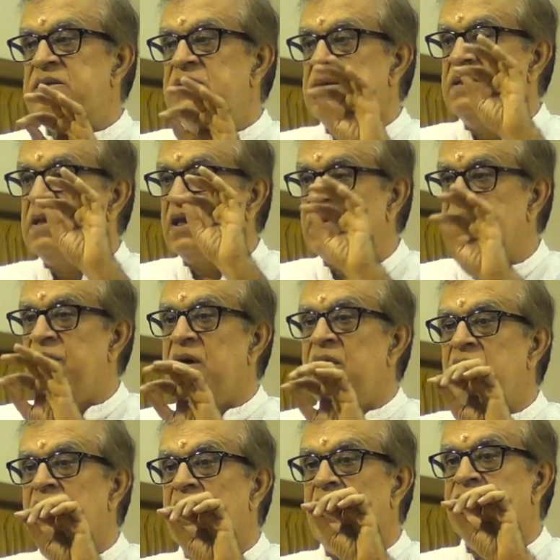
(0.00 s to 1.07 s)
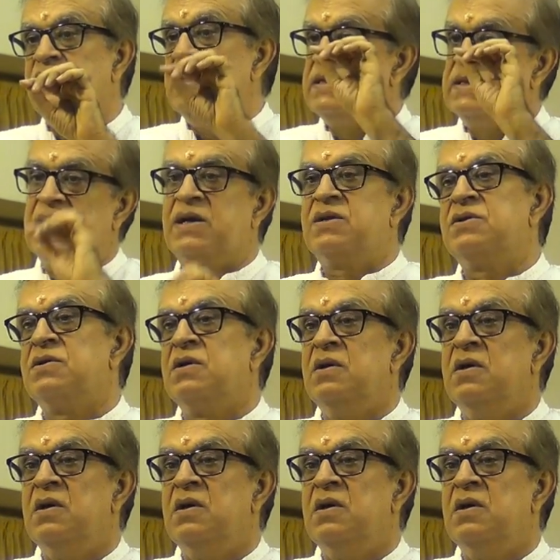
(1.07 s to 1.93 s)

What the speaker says: the tattva of these texts.